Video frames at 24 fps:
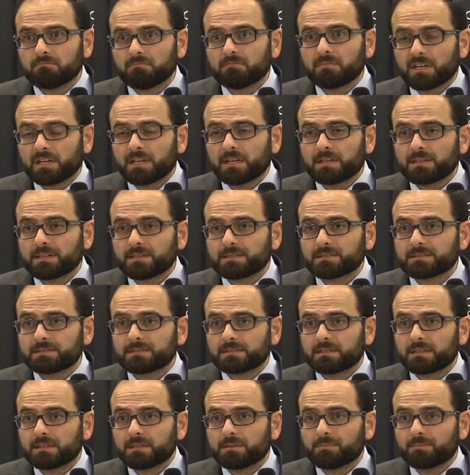religious
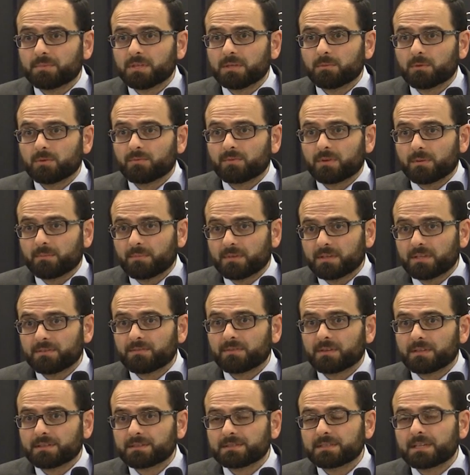people from the
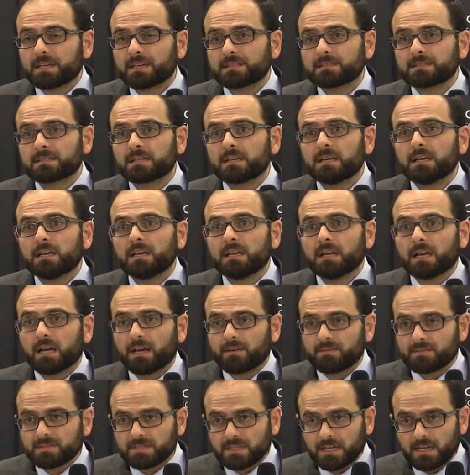different sects
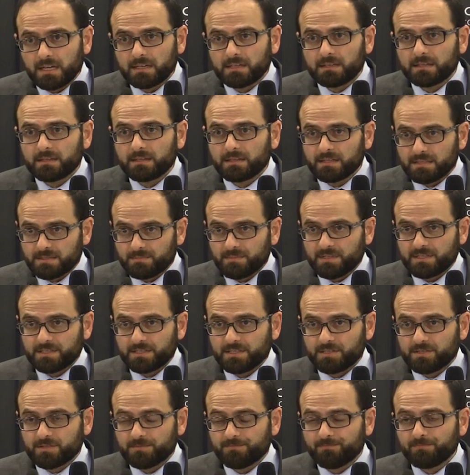have signed this
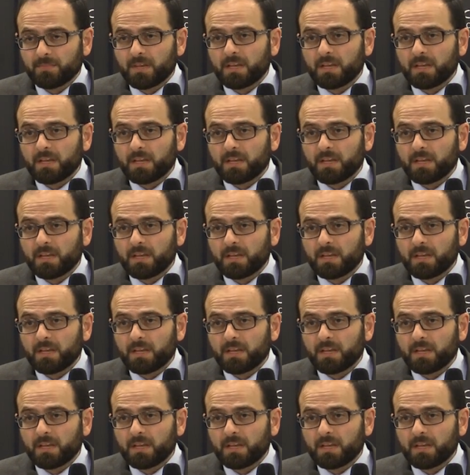message.